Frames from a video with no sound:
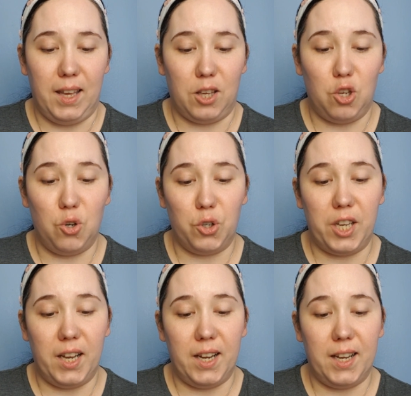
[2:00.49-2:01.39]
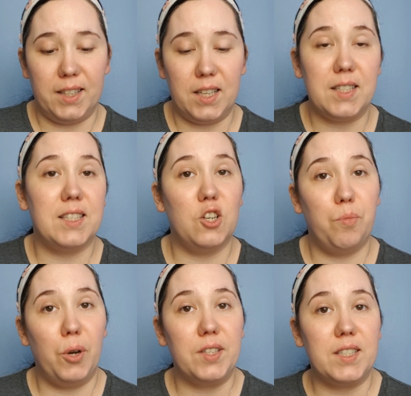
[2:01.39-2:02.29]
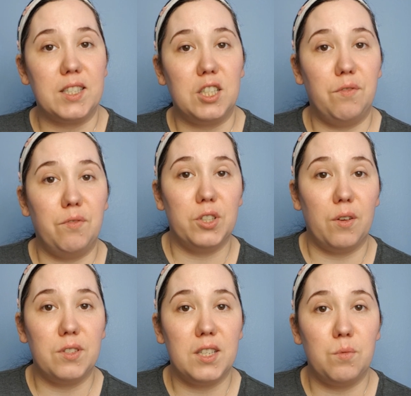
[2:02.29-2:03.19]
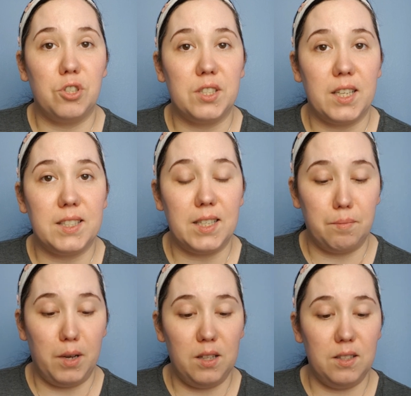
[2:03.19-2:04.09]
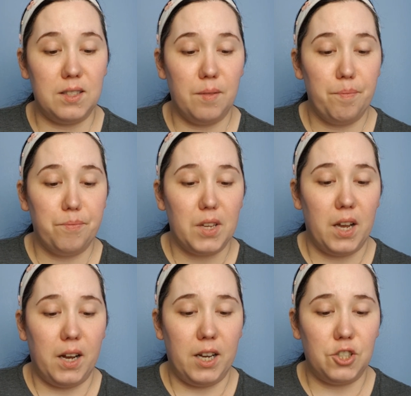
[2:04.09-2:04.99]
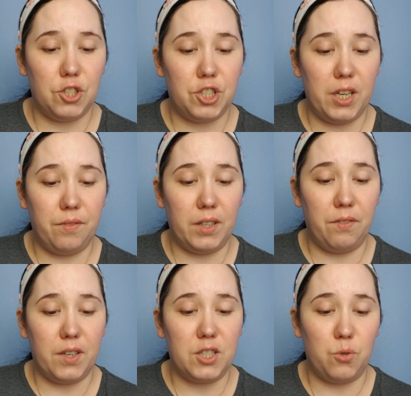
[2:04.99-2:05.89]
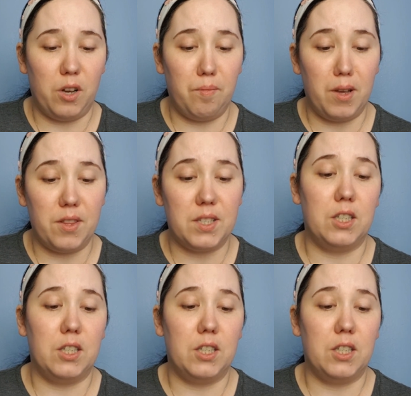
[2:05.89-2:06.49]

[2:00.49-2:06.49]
You're getting 0.60 ounces, which is 18 mils, and your shelf life is 12 months.